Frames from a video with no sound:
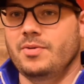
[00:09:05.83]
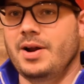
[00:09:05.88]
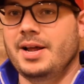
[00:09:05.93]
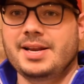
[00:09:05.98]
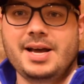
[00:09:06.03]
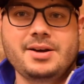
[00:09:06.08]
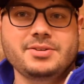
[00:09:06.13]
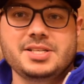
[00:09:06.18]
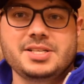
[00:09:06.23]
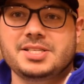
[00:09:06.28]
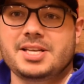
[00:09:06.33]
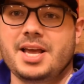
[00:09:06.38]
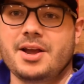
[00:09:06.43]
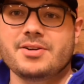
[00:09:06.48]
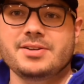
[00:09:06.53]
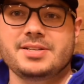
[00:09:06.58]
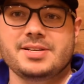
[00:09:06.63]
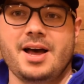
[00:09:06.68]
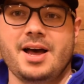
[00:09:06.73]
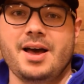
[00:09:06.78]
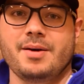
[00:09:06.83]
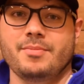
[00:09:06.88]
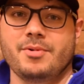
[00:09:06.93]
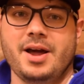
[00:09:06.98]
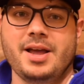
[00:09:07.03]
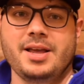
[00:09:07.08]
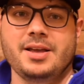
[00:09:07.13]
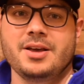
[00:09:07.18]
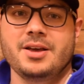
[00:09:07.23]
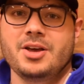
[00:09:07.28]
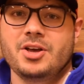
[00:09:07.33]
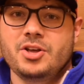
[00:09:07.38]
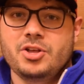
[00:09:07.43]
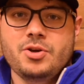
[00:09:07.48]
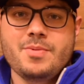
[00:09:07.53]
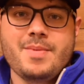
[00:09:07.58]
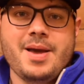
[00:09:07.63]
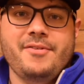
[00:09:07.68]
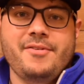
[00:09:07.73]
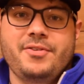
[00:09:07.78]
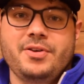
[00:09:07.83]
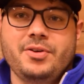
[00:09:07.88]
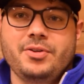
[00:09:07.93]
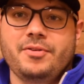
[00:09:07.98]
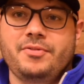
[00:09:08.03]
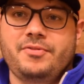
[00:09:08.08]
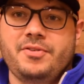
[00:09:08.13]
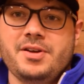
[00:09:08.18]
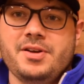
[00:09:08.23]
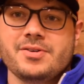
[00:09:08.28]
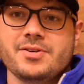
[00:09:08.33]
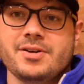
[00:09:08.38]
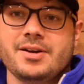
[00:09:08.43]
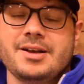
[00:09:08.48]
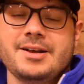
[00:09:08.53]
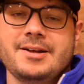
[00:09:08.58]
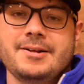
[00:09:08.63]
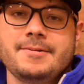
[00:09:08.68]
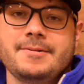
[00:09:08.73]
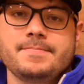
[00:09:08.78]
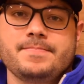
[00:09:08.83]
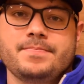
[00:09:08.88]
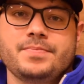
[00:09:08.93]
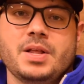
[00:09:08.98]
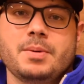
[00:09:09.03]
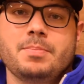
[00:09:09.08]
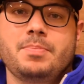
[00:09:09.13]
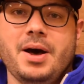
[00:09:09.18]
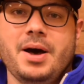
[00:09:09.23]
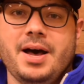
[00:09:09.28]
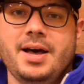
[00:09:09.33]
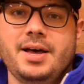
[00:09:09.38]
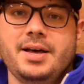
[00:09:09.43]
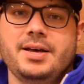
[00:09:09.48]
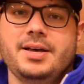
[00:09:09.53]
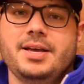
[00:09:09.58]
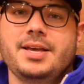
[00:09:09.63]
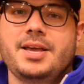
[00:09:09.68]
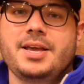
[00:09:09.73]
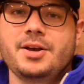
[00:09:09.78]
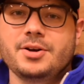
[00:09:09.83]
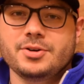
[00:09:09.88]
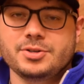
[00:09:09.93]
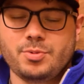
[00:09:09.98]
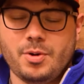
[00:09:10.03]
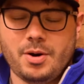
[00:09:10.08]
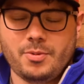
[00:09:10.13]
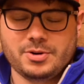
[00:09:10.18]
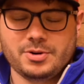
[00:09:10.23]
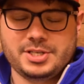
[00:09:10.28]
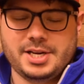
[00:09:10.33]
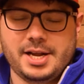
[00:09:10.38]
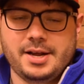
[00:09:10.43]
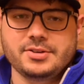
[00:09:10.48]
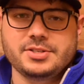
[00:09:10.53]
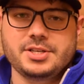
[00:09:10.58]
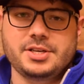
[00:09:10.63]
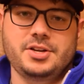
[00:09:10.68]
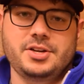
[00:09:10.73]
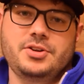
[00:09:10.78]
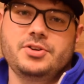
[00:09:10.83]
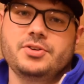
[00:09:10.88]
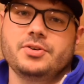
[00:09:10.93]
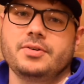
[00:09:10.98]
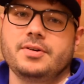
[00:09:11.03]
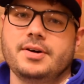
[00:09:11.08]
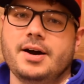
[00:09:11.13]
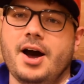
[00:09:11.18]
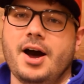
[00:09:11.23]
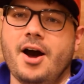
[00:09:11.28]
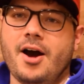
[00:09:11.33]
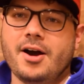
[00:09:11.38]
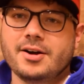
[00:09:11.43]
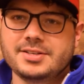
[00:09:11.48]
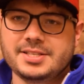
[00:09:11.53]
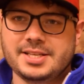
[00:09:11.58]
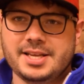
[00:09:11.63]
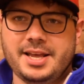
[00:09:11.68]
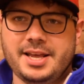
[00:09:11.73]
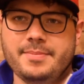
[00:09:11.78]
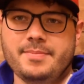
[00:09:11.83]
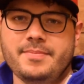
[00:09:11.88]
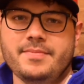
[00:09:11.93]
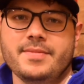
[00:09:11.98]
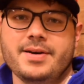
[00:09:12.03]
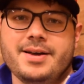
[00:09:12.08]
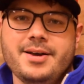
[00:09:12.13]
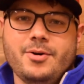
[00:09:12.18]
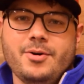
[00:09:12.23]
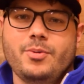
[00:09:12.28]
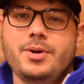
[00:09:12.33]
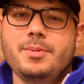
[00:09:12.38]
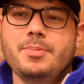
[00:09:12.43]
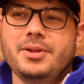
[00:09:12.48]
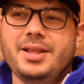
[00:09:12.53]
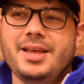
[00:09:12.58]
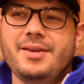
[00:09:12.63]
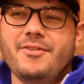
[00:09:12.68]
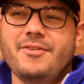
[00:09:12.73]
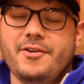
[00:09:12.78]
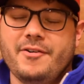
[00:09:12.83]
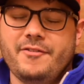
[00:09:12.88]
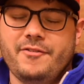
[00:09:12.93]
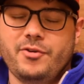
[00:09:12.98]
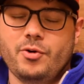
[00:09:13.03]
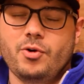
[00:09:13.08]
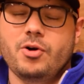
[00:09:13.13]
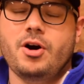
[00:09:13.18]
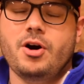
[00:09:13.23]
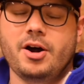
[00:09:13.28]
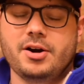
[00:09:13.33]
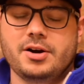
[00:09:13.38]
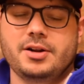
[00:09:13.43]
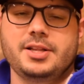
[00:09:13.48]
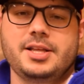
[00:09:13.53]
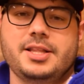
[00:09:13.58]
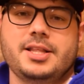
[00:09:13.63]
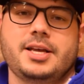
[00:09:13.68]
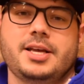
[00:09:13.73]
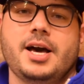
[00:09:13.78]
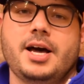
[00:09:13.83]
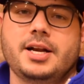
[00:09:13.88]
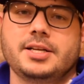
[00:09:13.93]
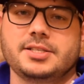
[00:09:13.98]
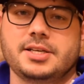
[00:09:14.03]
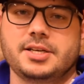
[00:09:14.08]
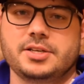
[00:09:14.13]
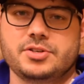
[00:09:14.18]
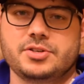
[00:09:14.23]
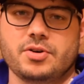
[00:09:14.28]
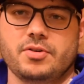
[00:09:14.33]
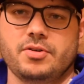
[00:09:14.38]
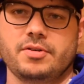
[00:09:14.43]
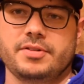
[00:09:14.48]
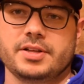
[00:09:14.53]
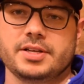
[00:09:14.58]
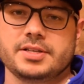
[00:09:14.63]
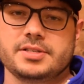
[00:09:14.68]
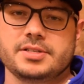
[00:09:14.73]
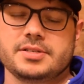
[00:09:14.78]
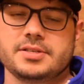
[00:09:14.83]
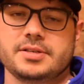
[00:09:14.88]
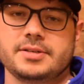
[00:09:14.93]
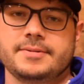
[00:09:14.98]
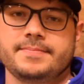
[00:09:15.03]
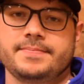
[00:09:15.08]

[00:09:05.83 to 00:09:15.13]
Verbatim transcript: Right now is a scary time, right? You may feel the fear, but here's what we're challenging you to do. Our team, we believe full-heartedly that God is in control of this.